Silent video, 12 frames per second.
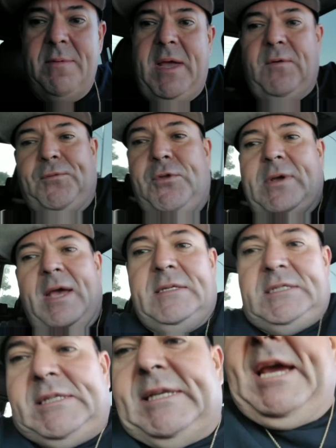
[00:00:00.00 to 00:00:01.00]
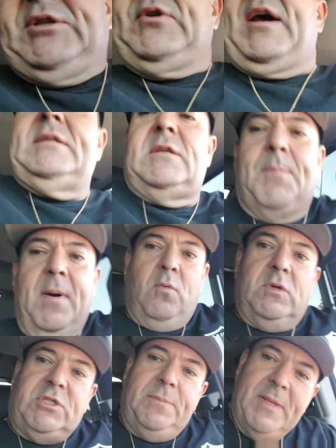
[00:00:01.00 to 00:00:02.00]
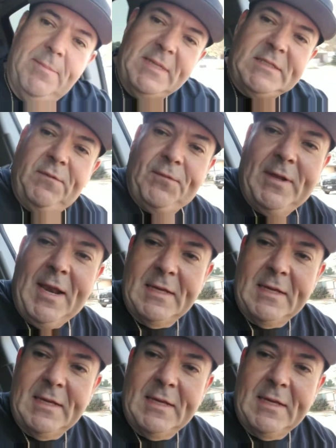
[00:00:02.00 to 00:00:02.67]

I made for you guys just to catch you guys up on what you've been missing for the